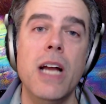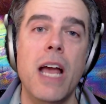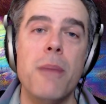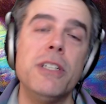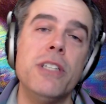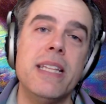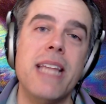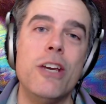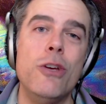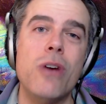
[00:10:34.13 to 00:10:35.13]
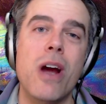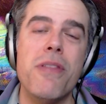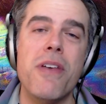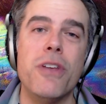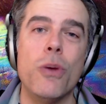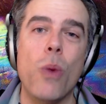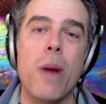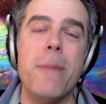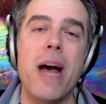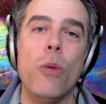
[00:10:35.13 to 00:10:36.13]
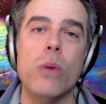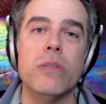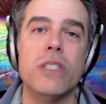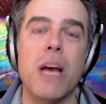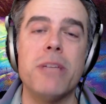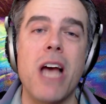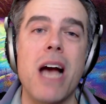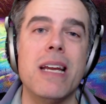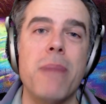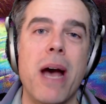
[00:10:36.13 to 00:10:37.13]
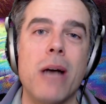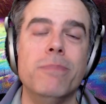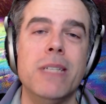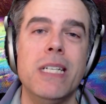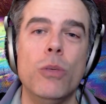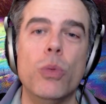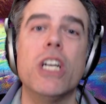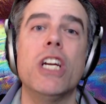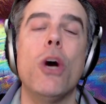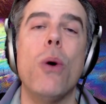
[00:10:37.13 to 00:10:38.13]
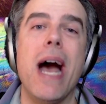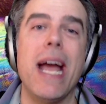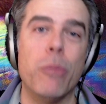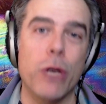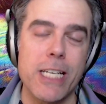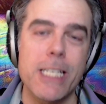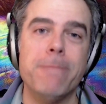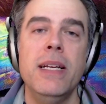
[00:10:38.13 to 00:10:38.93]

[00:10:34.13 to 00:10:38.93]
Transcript: And much like that new card that your one pal won't stop talking about, we're going to go hybrid.